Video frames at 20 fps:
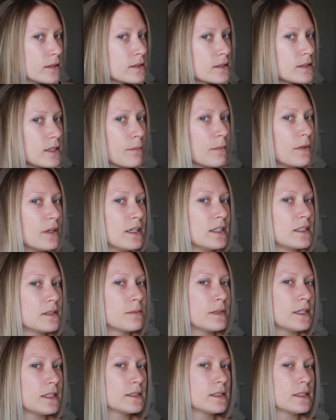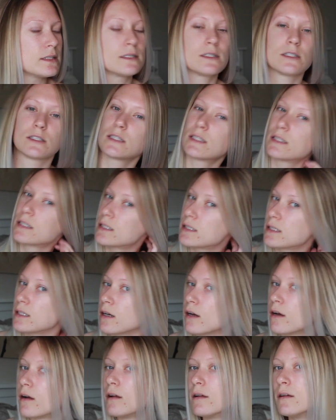some of these pieces are
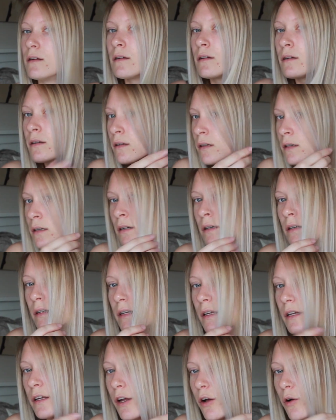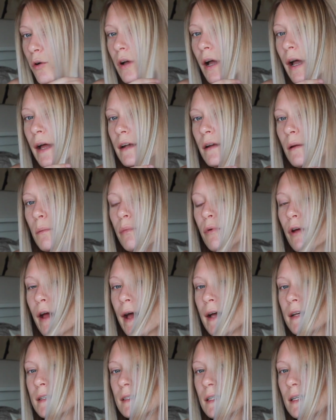still, you know, kind of
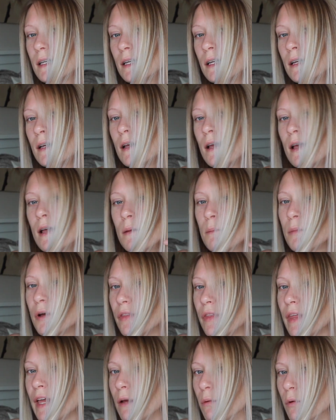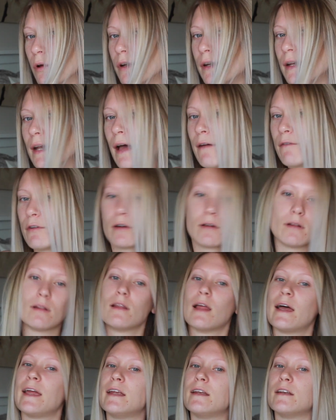brassy, but they were never
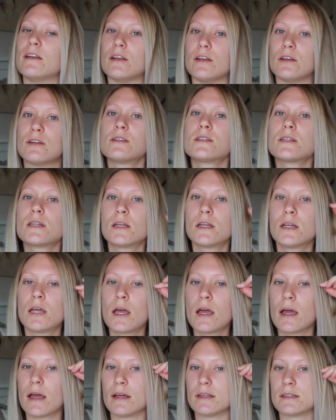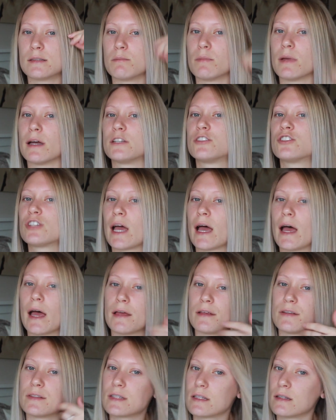lightened as much
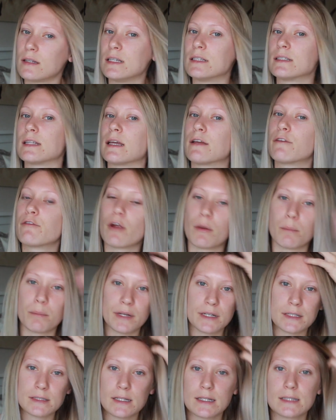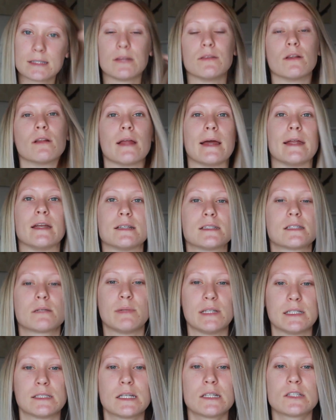as these like front pieces and the lightest
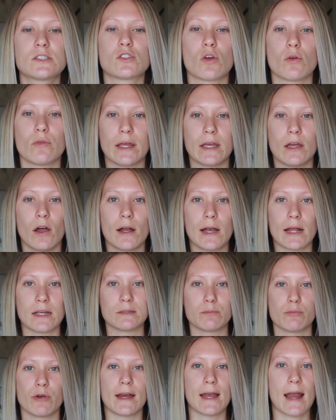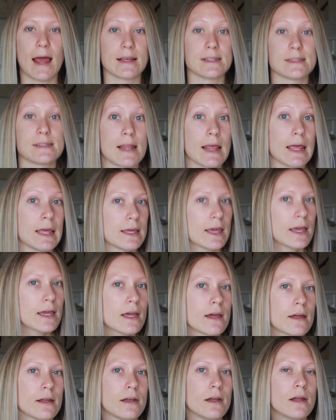pieces, so they got as bright as they
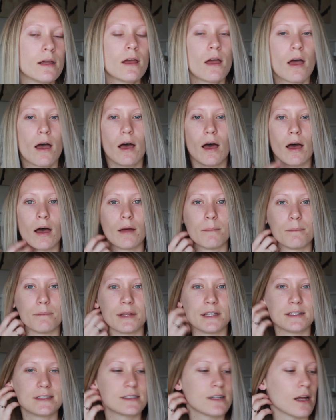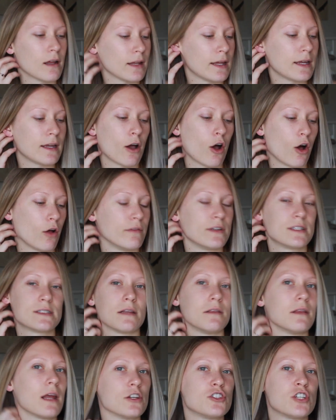can. It's not like all of a
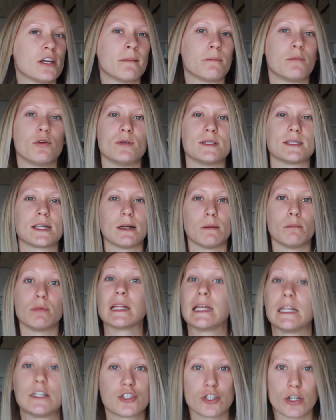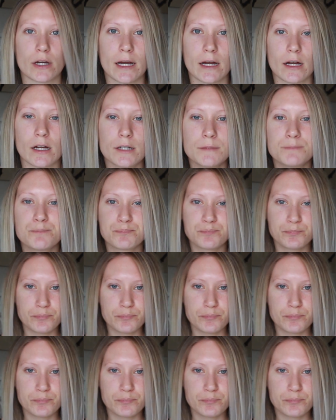sudden that shampoo is going to bleach your hair.